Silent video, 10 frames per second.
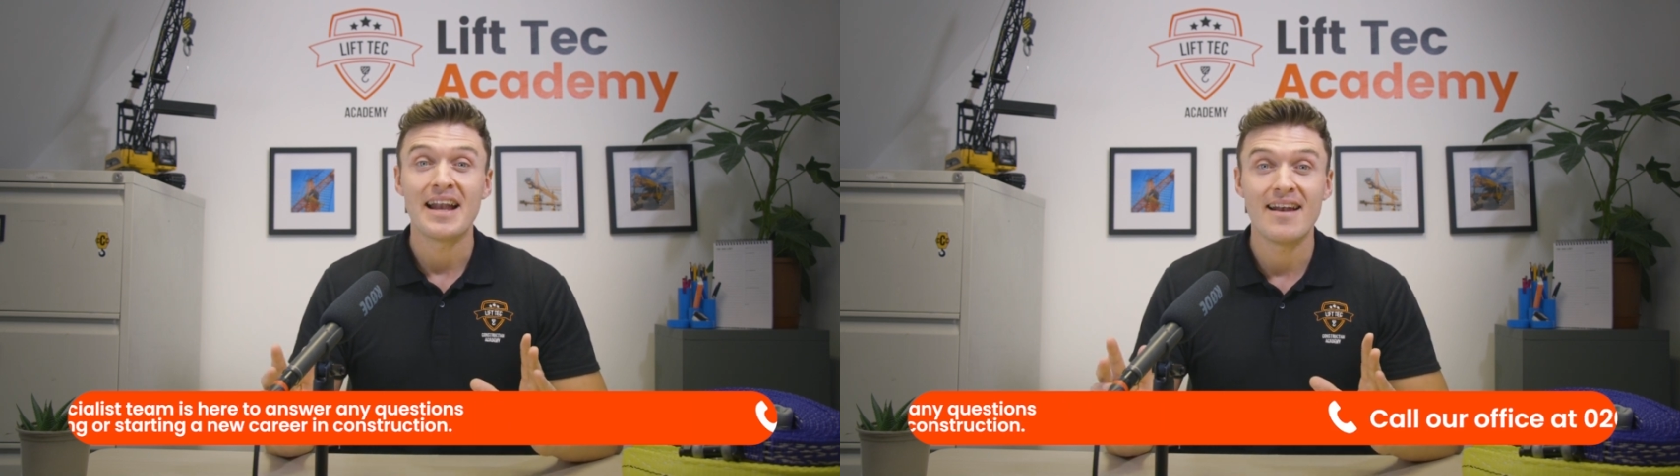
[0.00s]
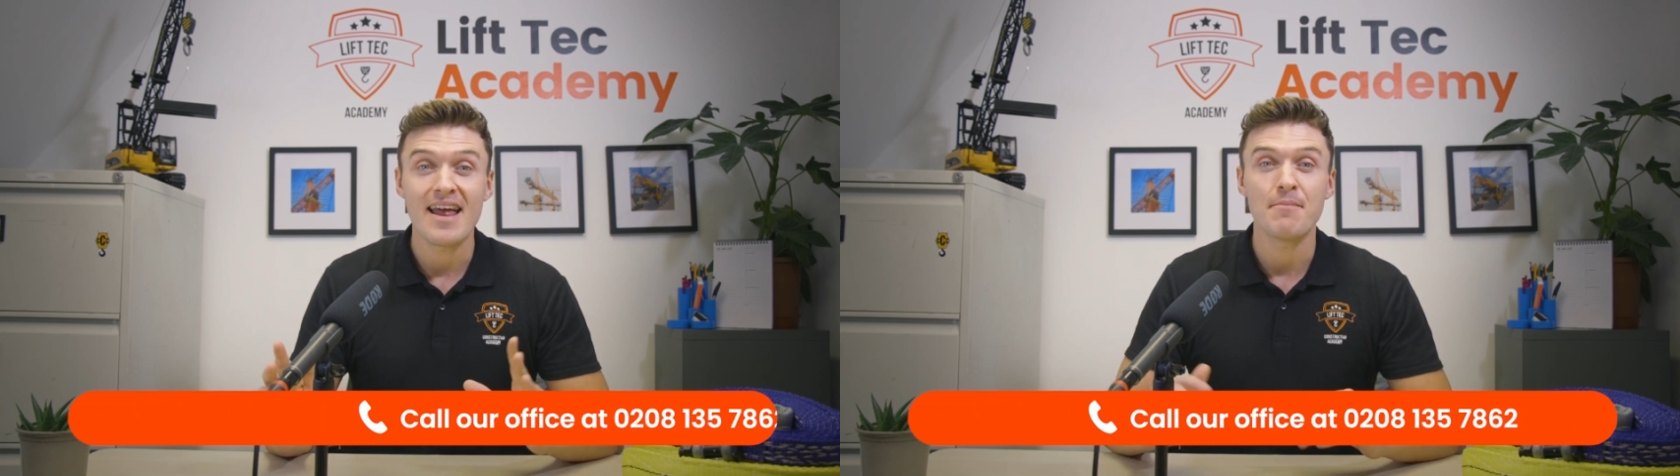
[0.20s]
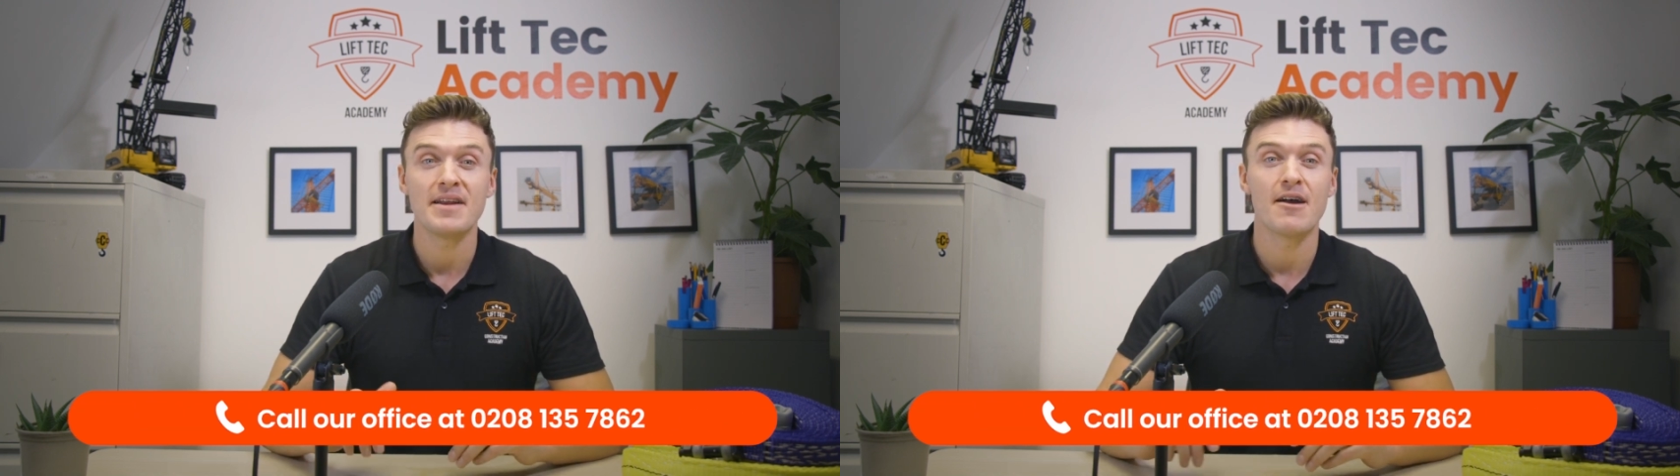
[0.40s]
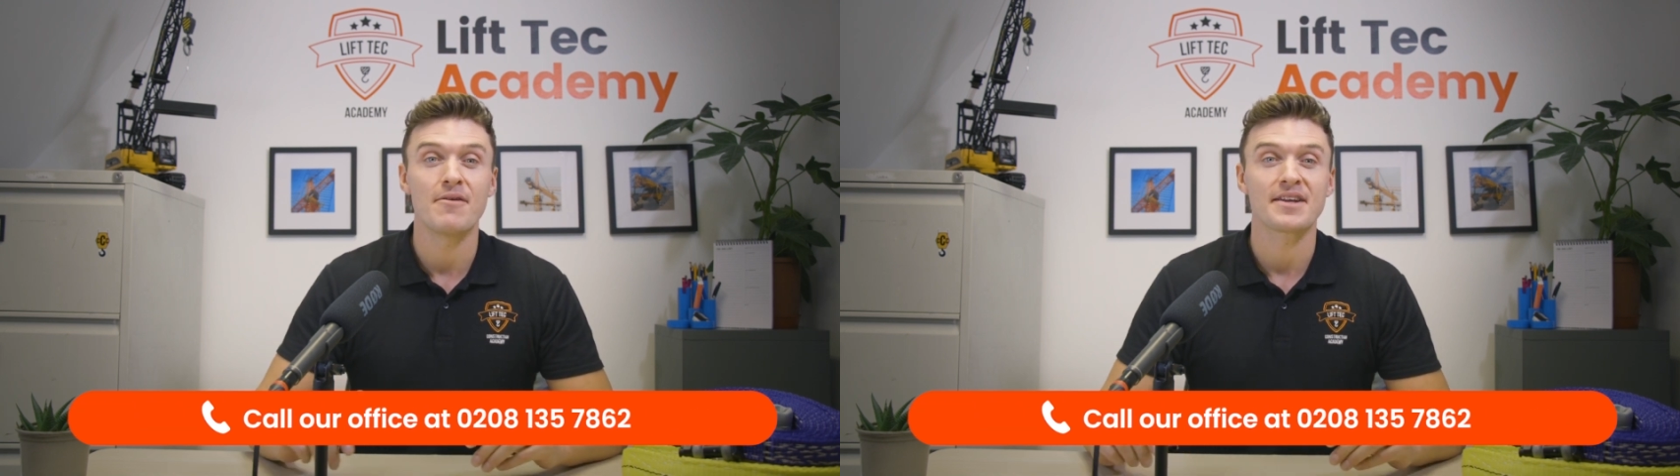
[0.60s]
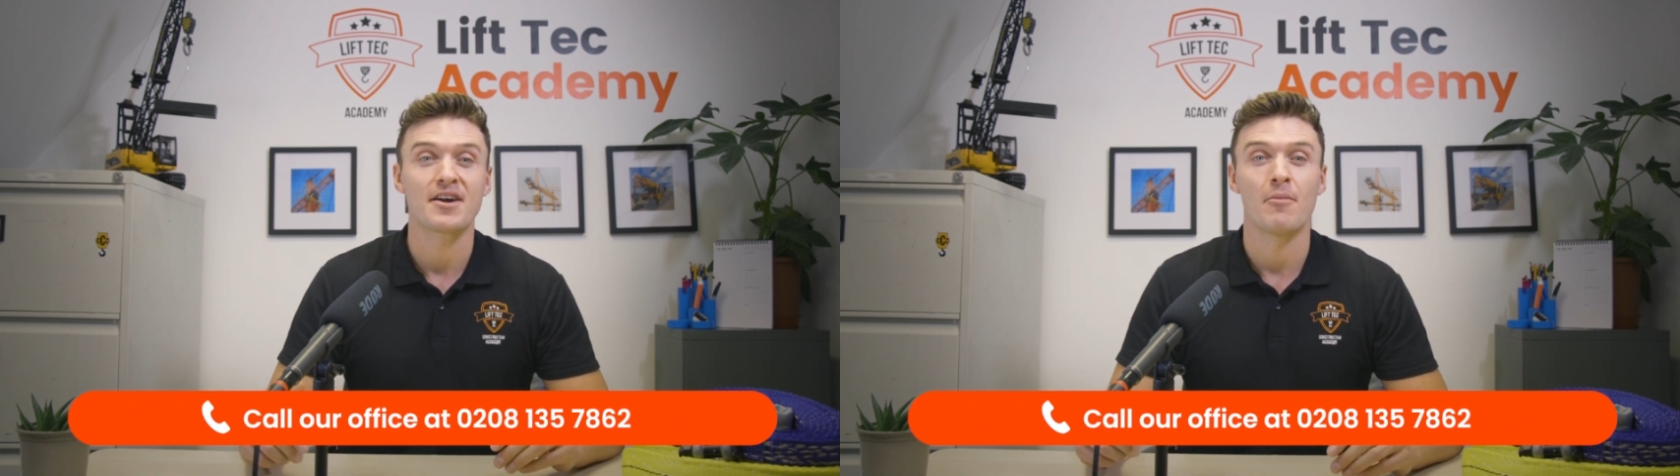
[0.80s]
let me know
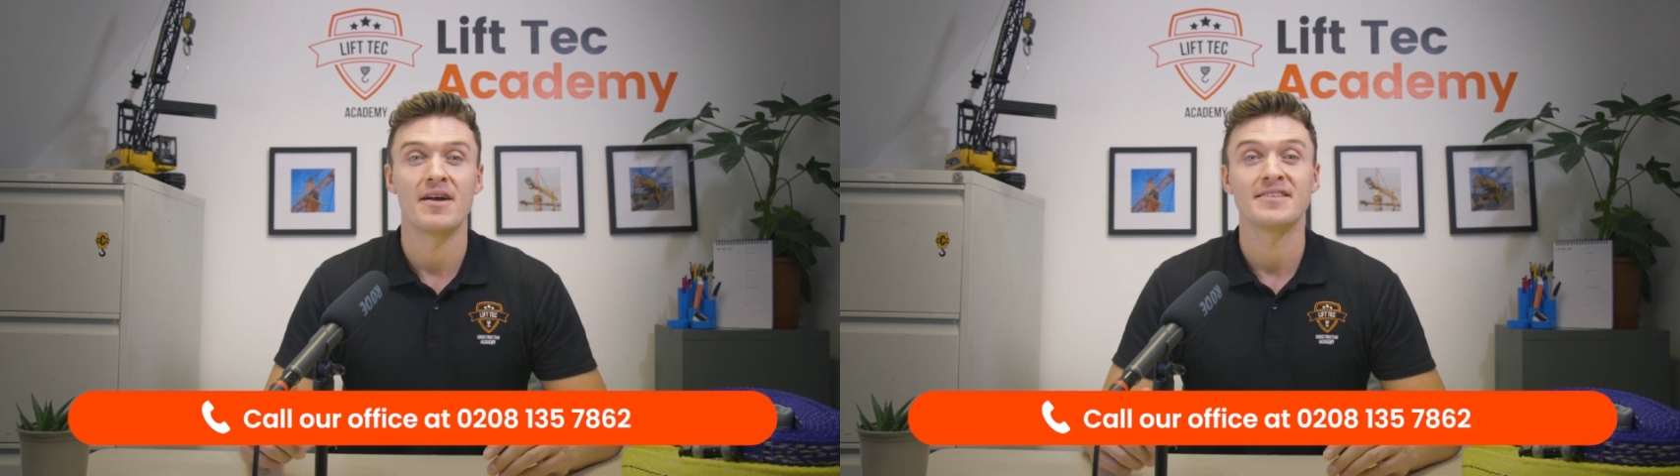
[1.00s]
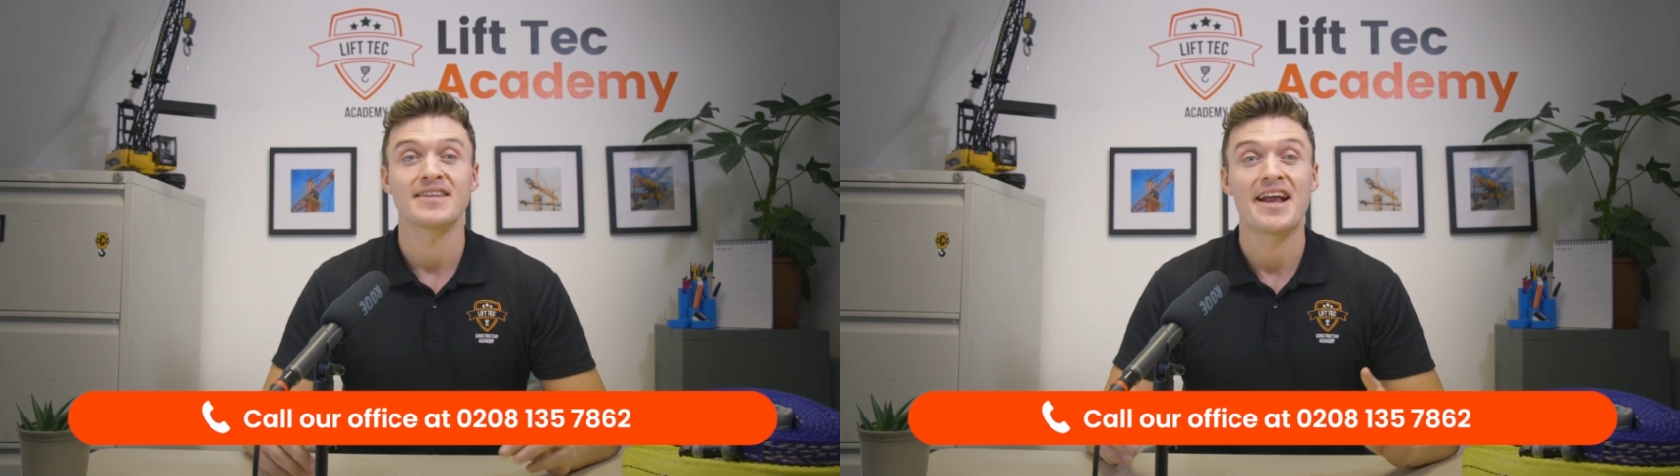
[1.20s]
in the comments,